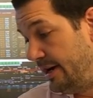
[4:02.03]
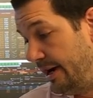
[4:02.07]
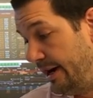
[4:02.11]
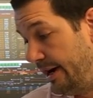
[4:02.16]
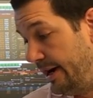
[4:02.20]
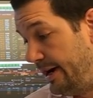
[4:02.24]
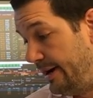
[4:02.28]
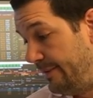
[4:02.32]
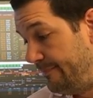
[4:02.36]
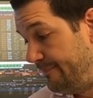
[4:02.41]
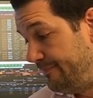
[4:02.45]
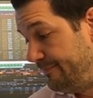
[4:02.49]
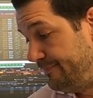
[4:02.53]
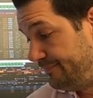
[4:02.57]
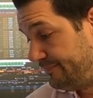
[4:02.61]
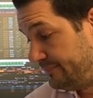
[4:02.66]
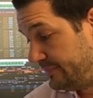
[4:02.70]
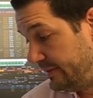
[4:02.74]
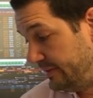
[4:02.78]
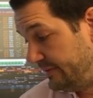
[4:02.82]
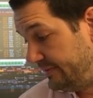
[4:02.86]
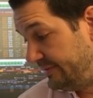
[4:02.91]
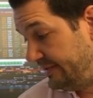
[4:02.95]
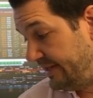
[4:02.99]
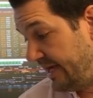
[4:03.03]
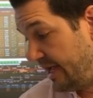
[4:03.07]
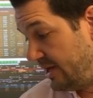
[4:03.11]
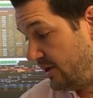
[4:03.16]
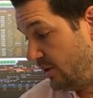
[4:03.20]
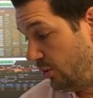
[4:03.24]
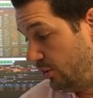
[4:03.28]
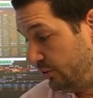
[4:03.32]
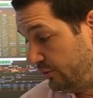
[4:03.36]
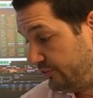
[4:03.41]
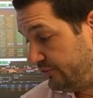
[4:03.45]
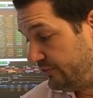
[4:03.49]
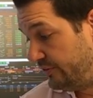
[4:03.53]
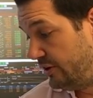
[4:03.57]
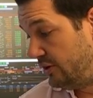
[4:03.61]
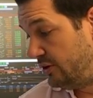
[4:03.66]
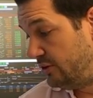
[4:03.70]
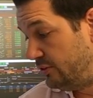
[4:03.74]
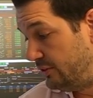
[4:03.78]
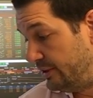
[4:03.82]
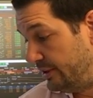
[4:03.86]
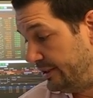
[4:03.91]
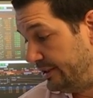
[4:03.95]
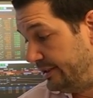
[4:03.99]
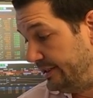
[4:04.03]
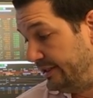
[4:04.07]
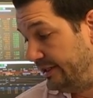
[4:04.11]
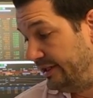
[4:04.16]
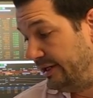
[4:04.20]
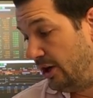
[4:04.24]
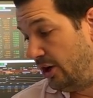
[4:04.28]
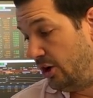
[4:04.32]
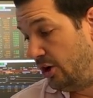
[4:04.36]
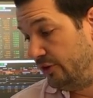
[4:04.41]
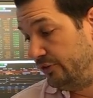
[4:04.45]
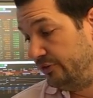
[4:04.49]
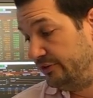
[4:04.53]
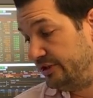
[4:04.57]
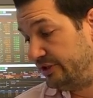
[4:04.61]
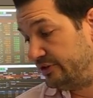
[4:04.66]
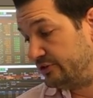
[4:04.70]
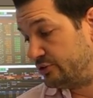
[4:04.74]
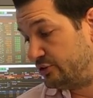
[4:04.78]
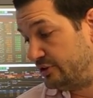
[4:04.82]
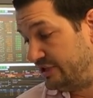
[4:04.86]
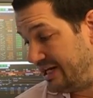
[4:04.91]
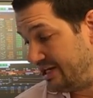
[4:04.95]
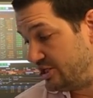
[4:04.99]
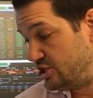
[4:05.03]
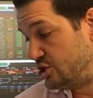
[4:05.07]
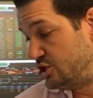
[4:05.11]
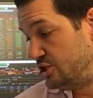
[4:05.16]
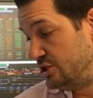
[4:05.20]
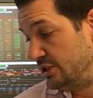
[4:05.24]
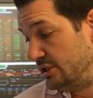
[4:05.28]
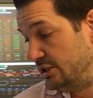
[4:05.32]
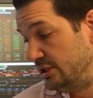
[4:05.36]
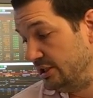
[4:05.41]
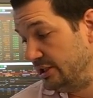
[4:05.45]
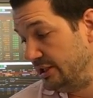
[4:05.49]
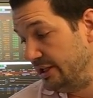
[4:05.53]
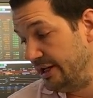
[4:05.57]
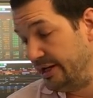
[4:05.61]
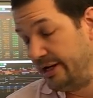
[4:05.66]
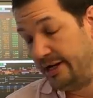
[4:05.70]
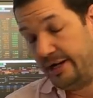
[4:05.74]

Then also on the traditional